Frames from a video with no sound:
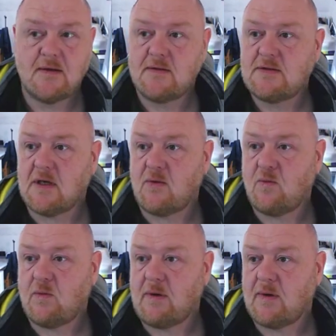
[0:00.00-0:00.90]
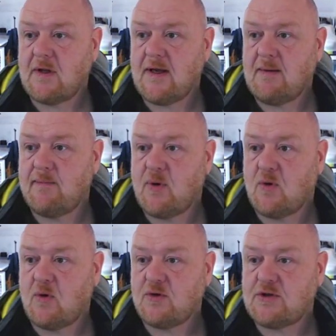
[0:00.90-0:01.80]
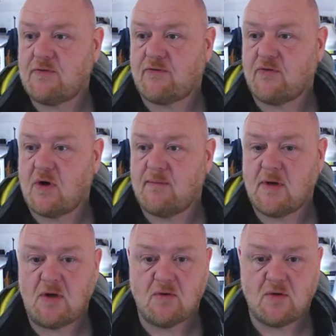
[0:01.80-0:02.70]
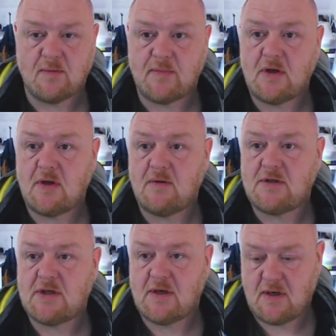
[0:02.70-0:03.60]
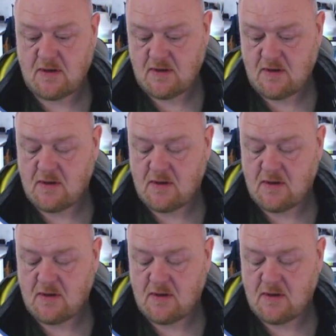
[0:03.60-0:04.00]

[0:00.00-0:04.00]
So we will import from your computer,